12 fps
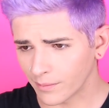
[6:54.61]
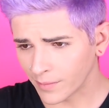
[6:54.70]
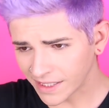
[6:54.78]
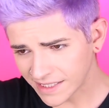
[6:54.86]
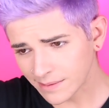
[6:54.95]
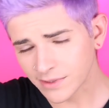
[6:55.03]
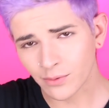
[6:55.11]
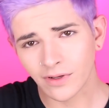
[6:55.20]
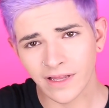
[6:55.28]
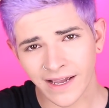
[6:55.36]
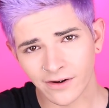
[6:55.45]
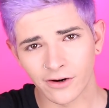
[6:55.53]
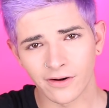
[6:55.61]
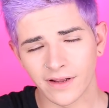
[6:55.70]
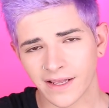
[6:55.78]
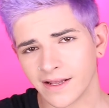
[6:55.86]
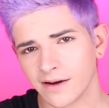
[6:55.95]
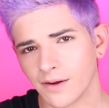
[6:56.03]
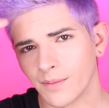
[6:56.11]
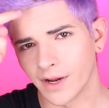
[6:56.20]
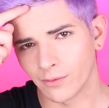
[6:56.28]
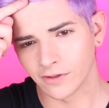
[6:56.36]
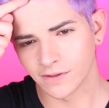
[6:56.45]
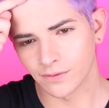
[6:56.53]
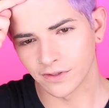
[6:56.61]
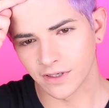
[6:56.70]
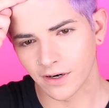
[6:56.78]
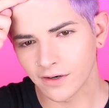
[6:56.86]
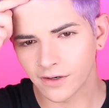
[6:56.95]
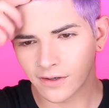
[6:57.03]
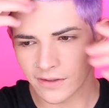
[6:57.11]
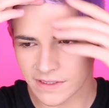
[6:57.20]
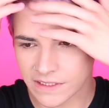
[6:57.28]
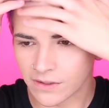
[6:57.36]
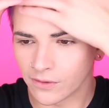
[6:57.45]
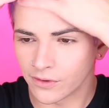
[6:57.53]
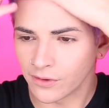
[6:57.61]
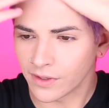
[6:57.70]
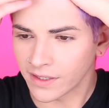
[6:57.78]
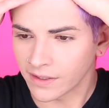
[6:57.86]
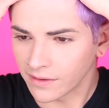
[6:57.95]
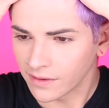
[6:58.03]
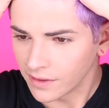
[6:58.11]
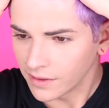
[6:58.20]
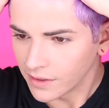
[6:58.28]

My tips were lighter and my roots were darker, so you can